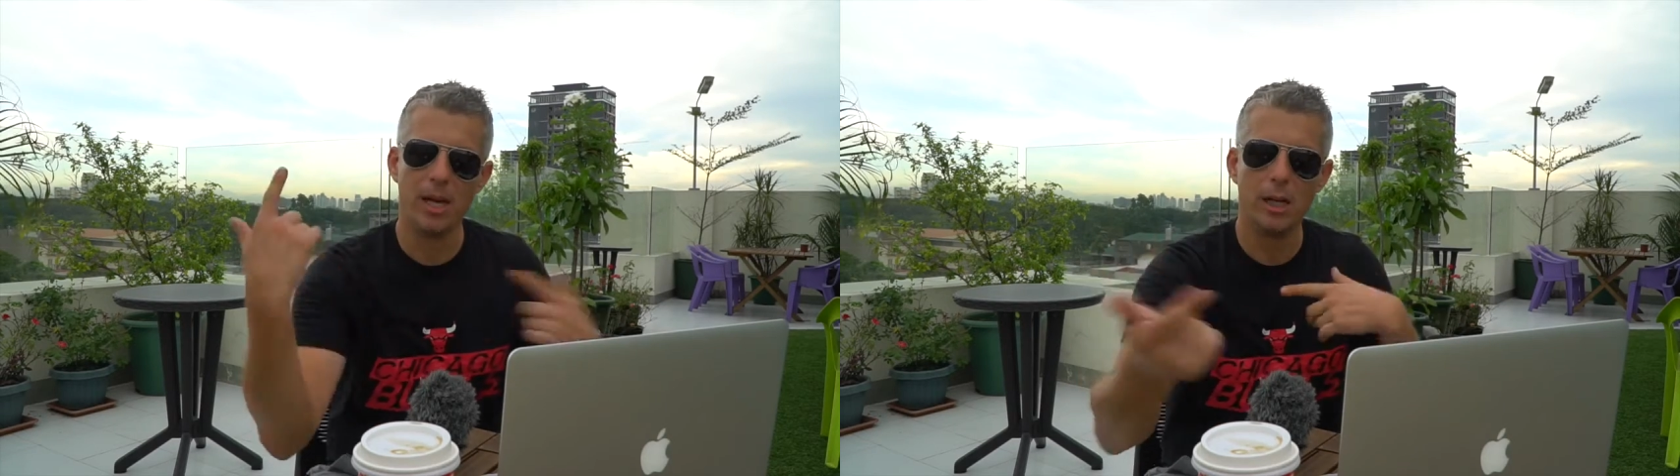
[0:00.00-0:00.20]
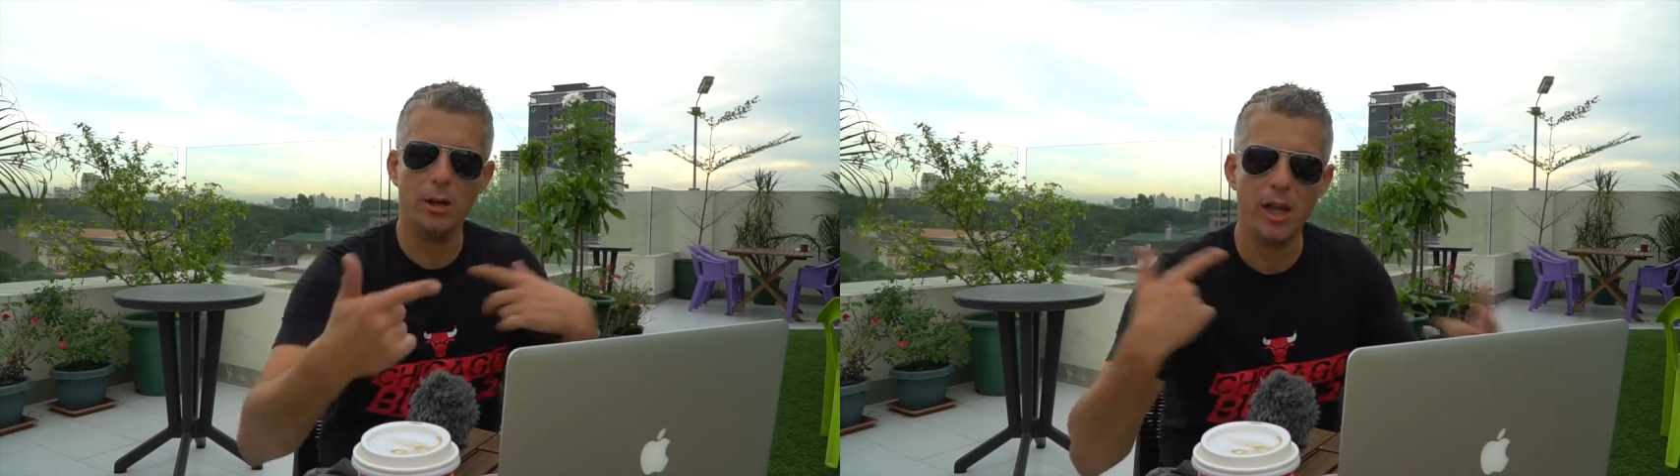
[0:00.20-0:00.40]

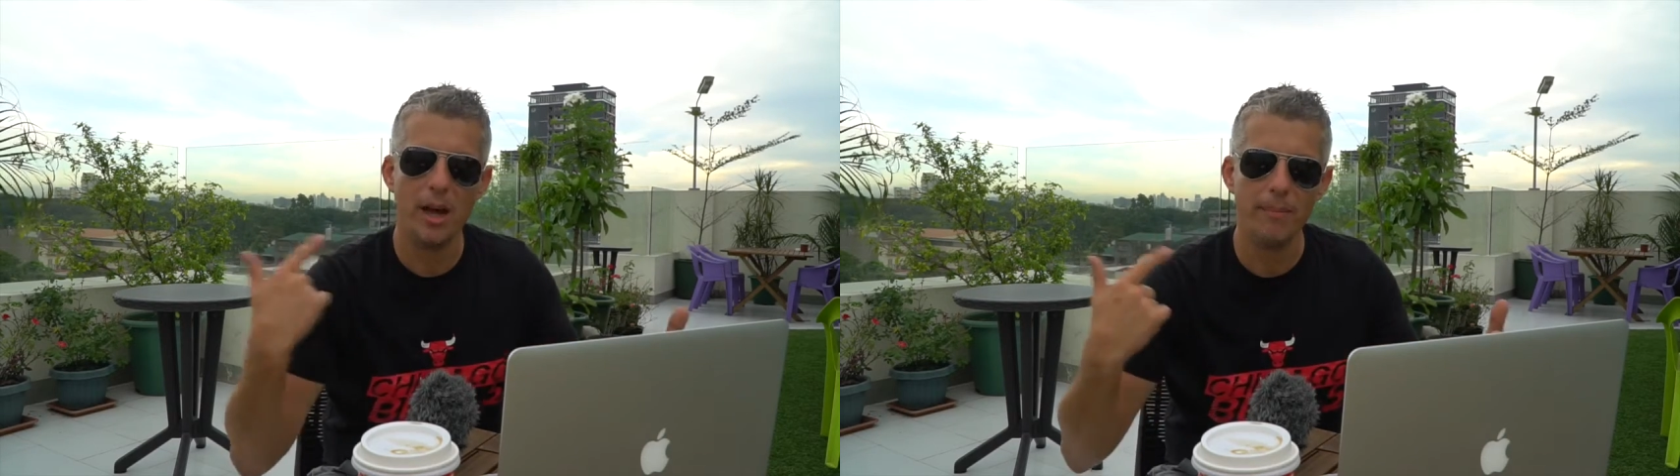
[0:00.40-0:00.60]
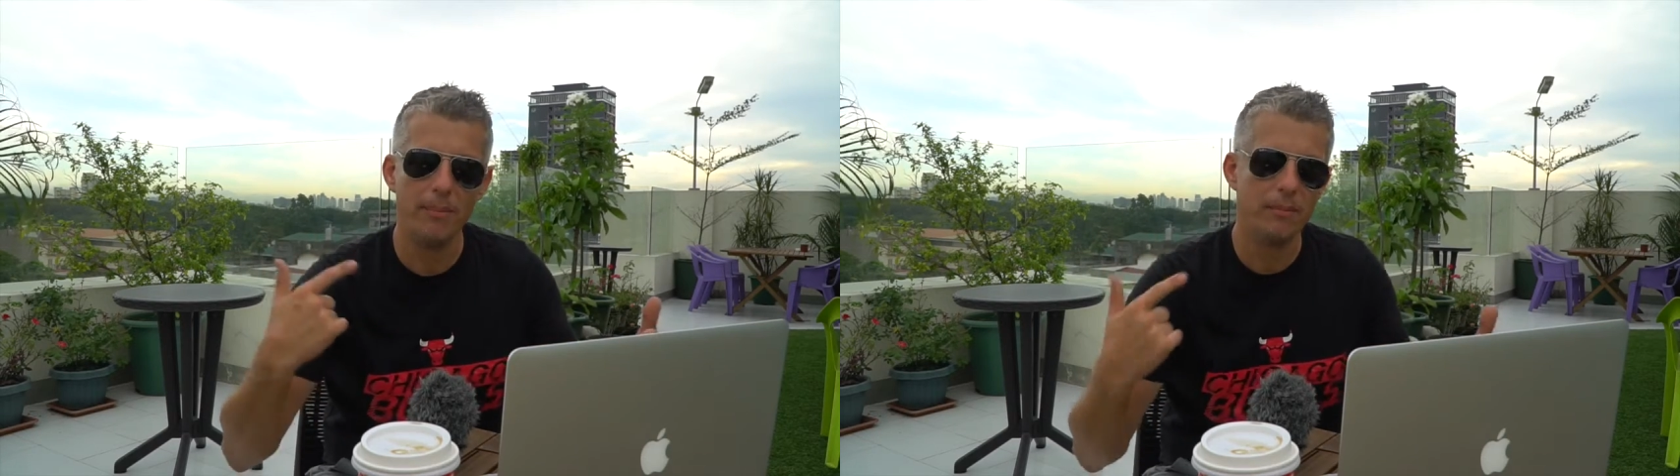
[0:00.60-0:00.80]
include
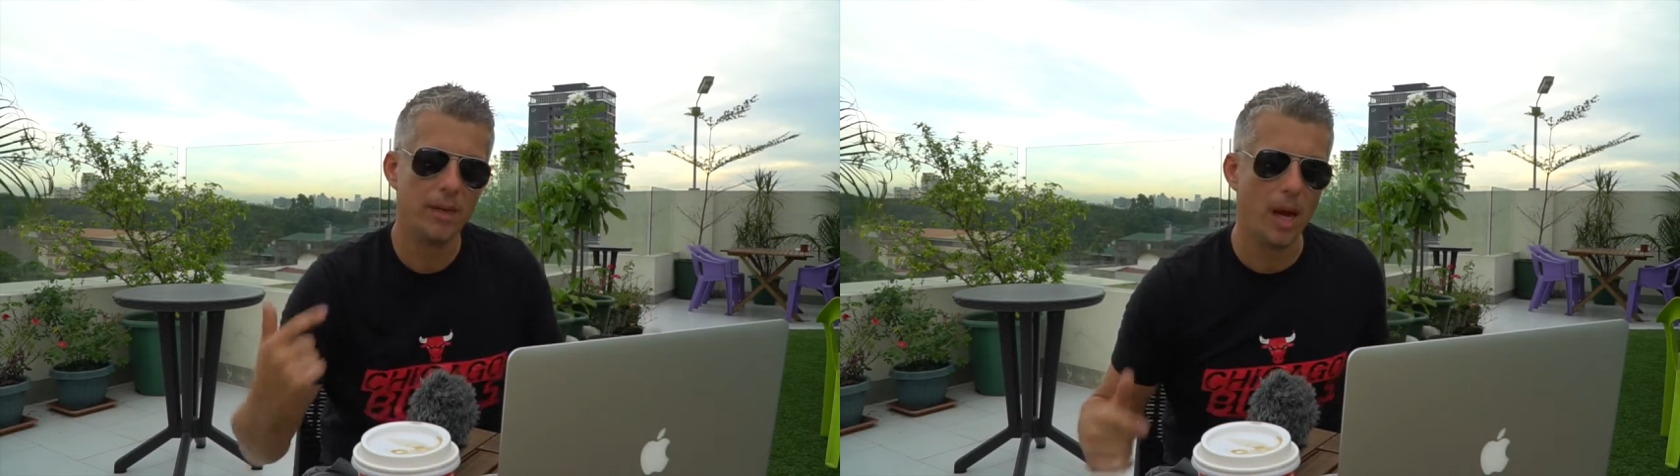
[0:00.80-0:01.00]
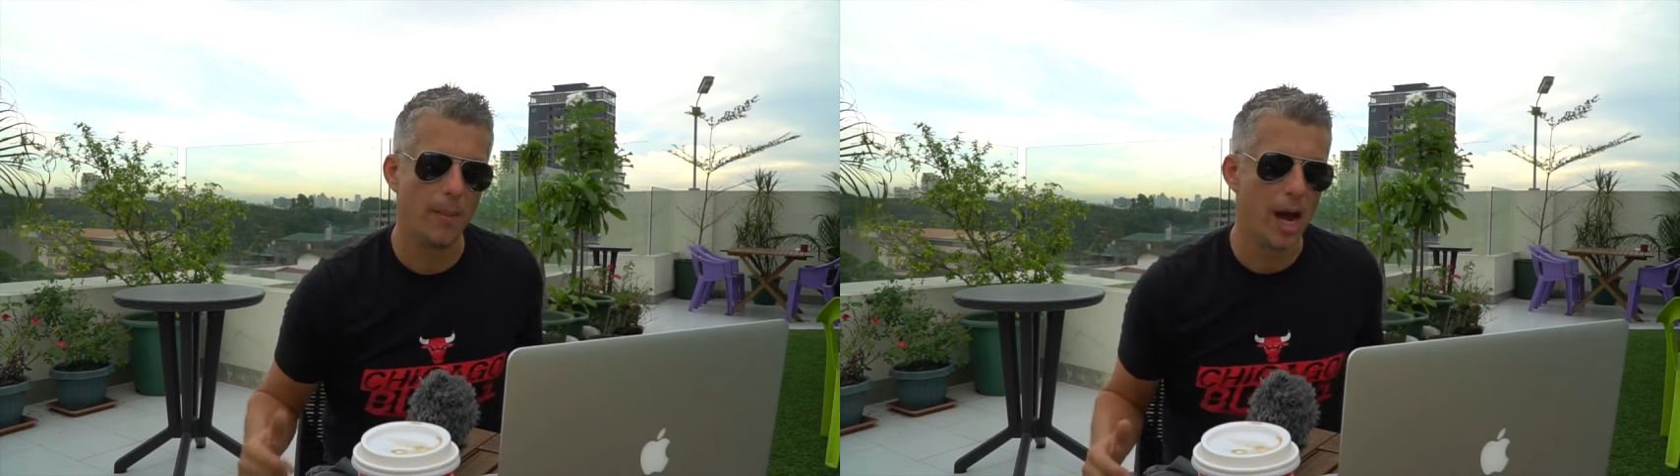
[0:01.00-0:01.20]
them
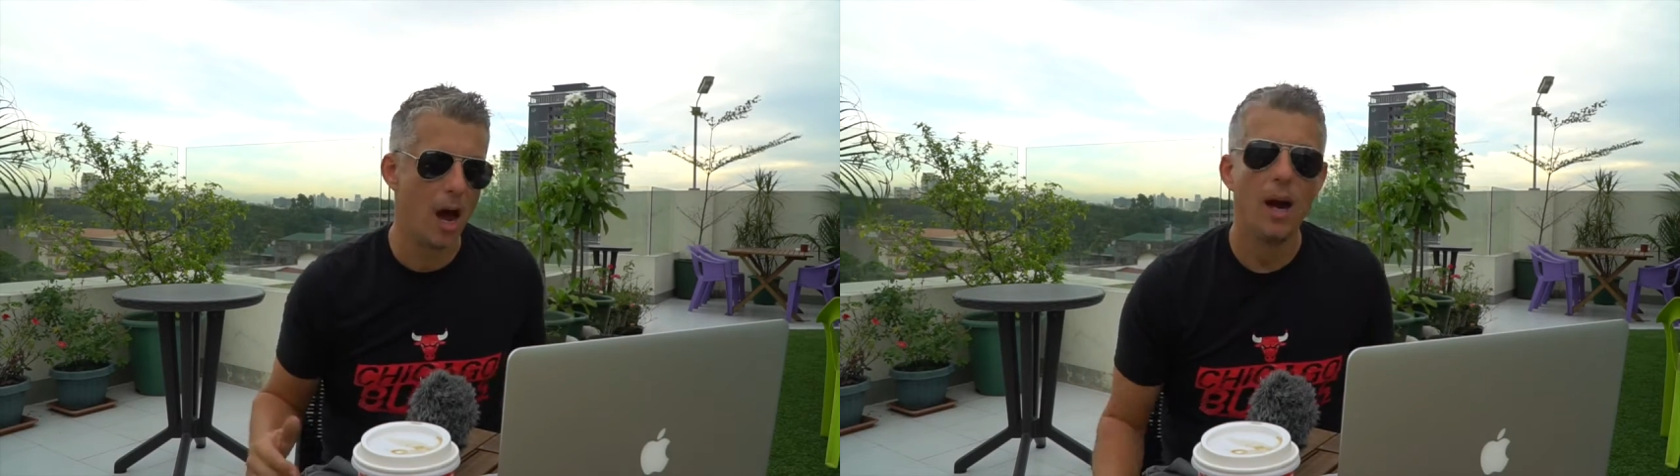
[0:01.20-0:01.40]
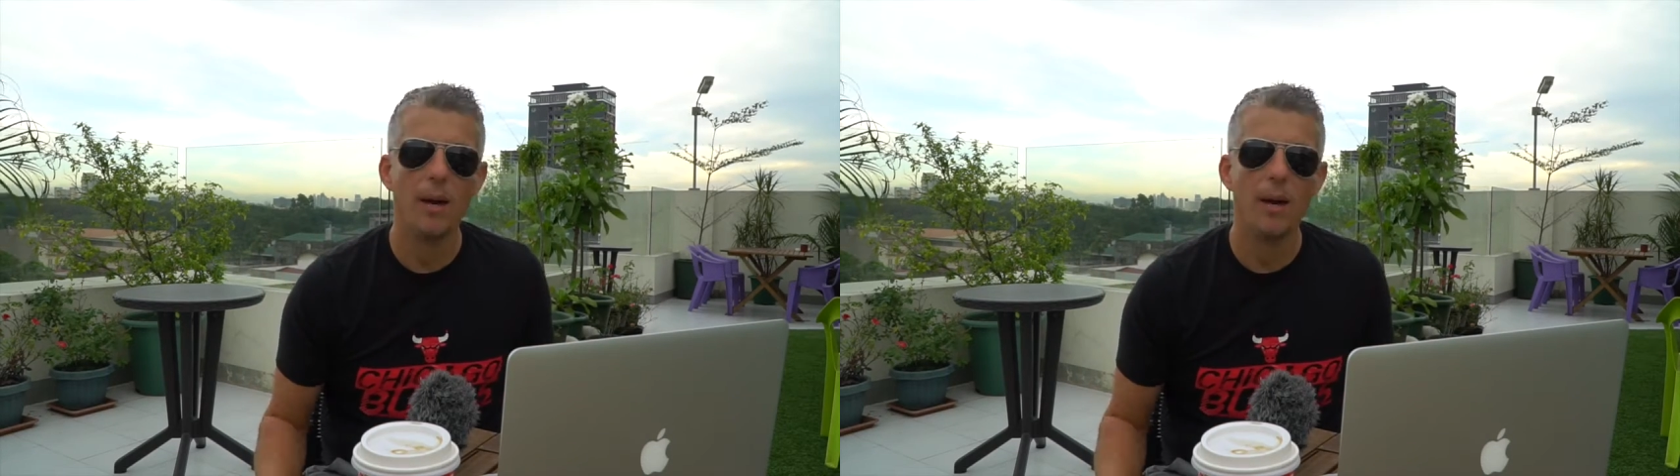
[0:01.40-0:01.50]
coming up.